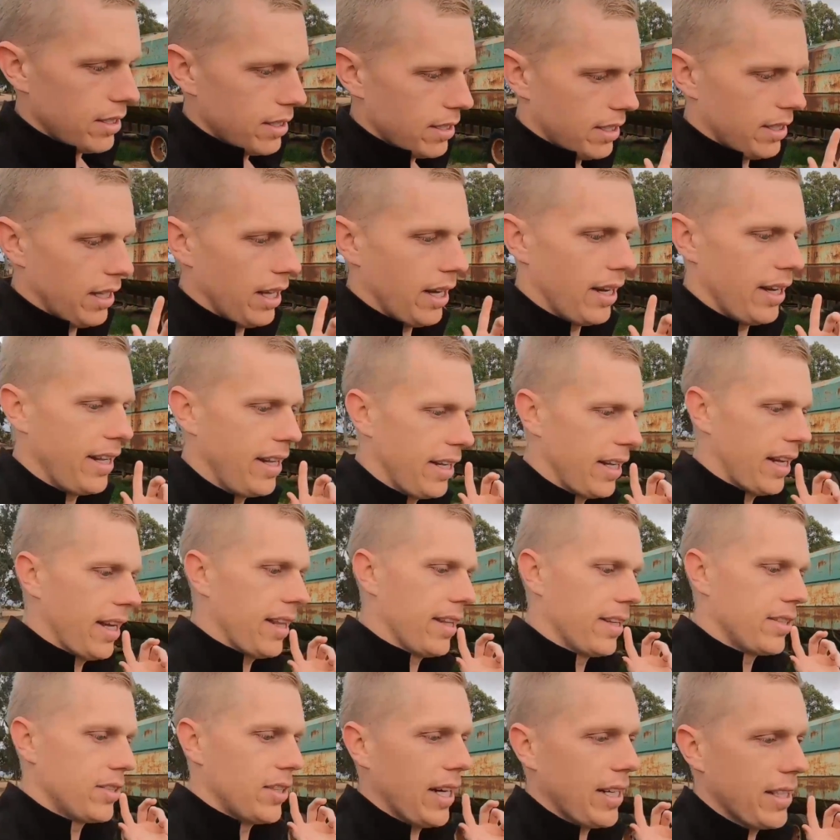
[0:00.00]
and then I need to get
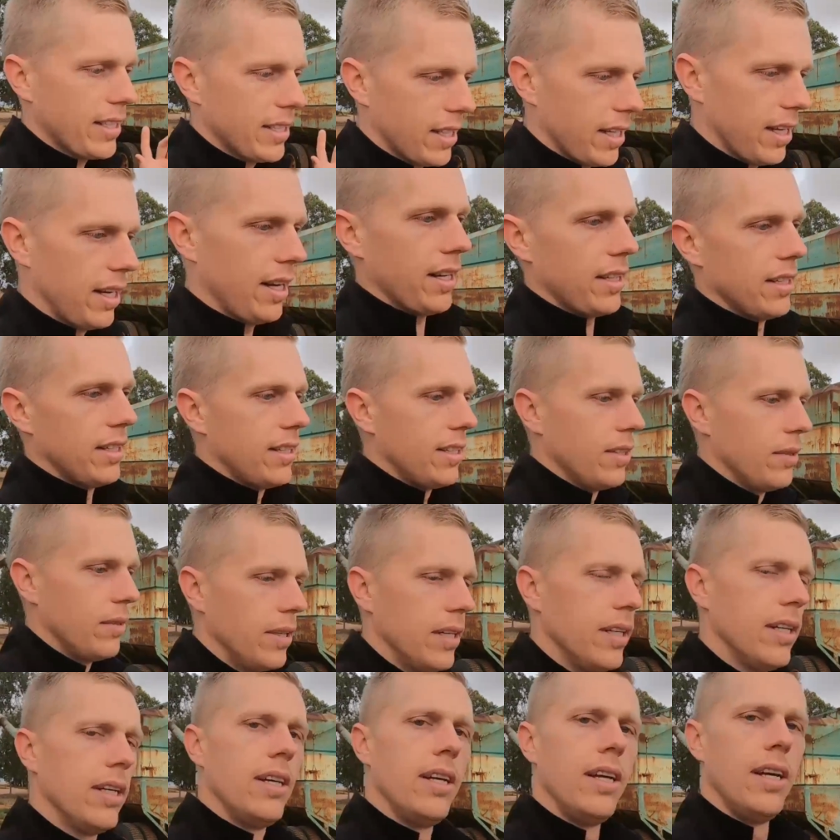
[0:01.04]
the tractor connected to
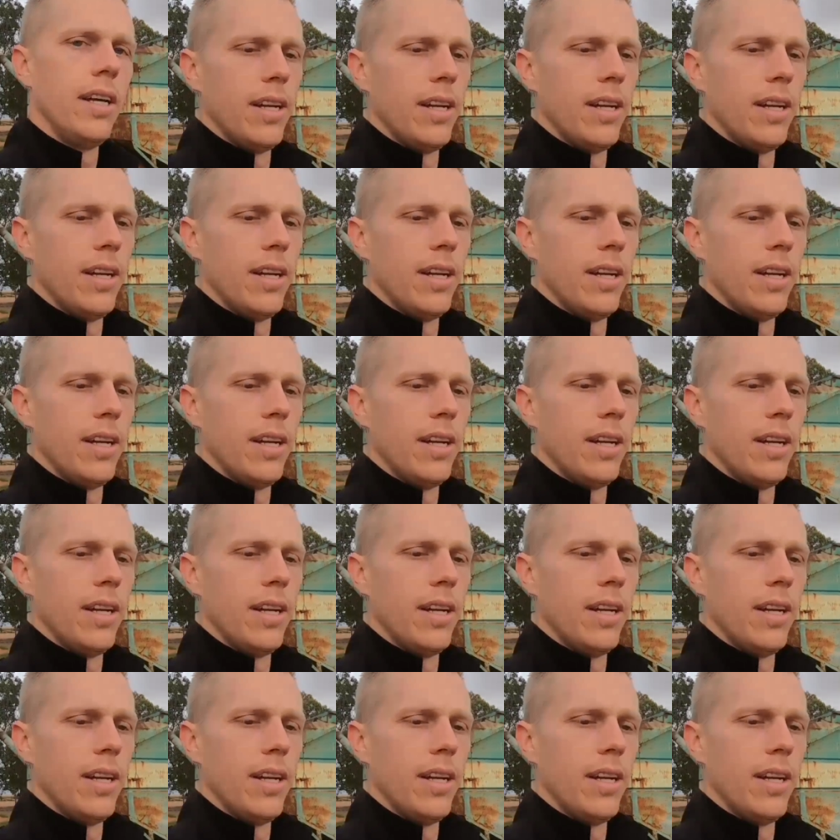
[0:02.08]
it.